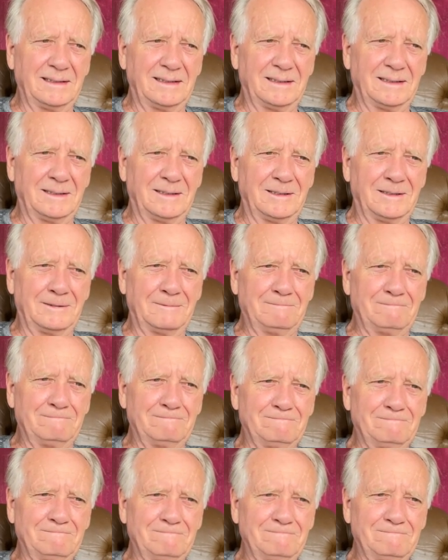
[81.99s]

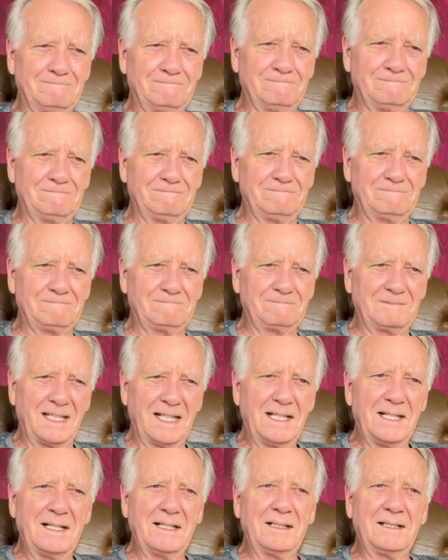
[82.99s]

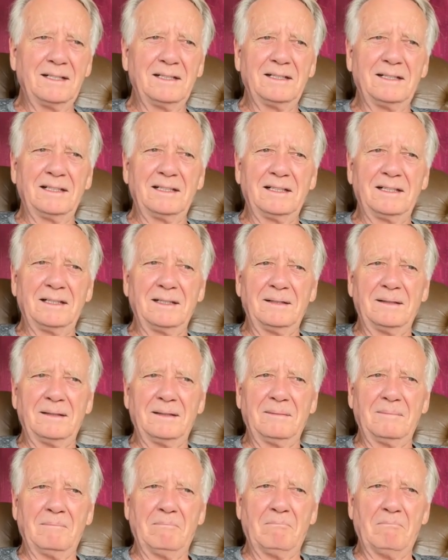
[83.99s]

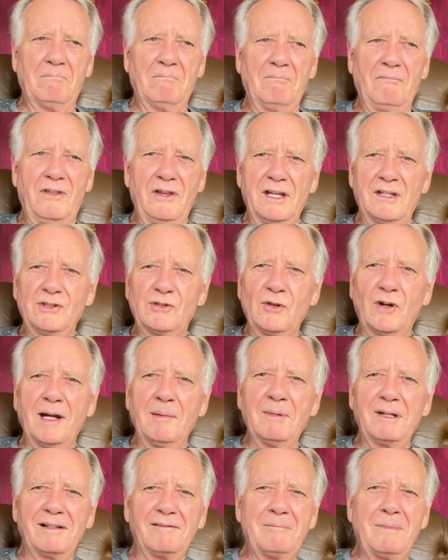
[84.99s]
the
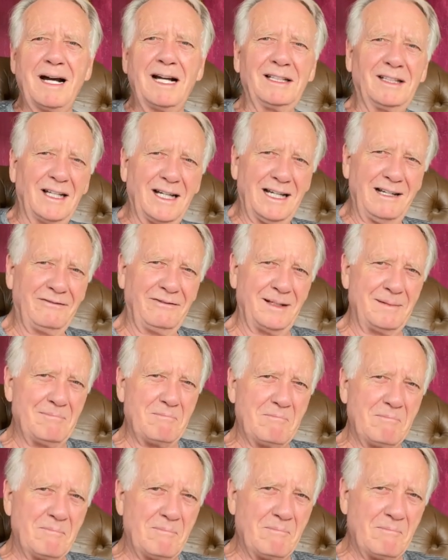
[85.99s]
enjoyment of my life and